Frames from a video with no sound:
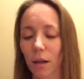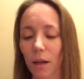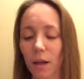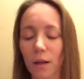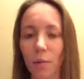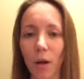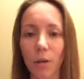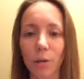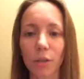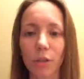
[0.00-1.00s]
Um,
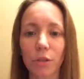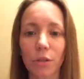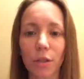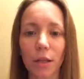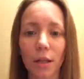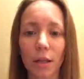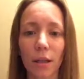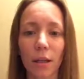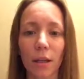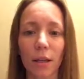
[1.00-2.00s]
I want you
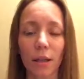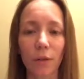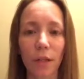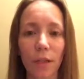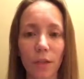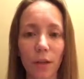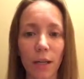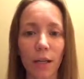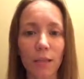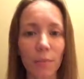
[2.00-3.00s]
to get ready to
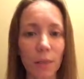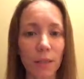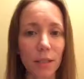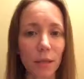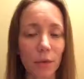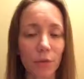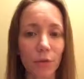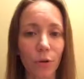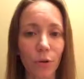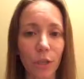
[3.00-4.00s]
crank out some SEO
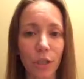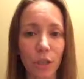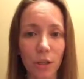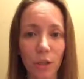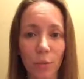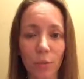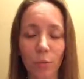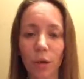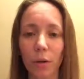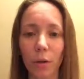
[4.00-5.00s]
for each other.
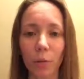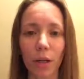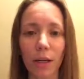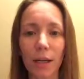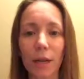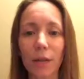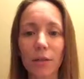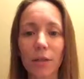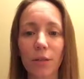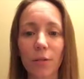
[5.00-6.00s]
We're, we're going to
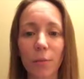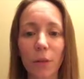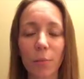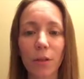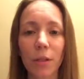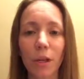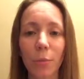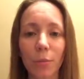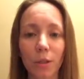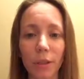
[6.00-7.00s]
announce different people and
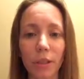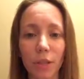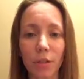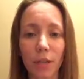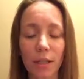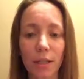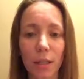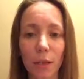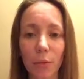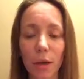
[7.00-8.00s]
help build each other's
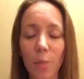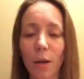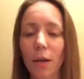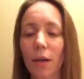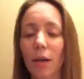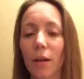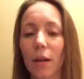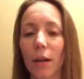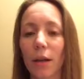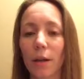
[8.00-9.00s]
SEO up.
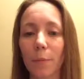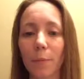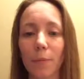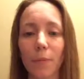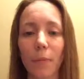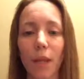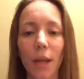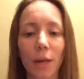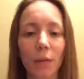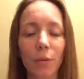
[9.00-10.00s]
Um,
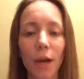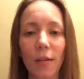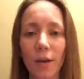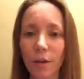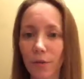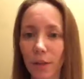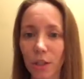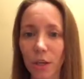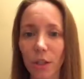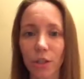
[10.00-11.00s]
and then we'll have other fun
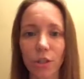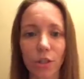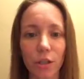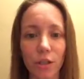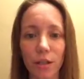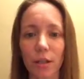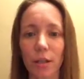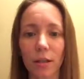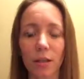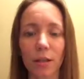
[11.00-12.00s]
challenges just
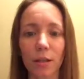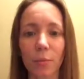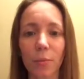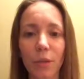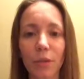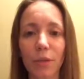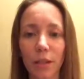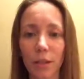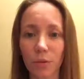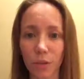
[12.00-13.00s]
to, to build
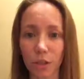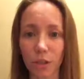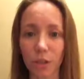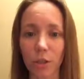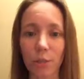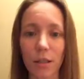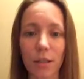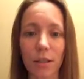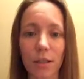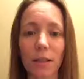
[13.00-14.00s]
these relationships
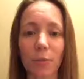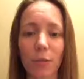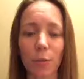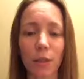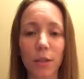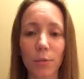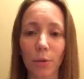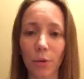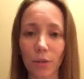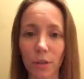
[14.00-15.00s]
because this is what's
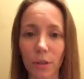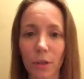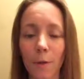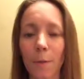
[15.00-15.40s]
important.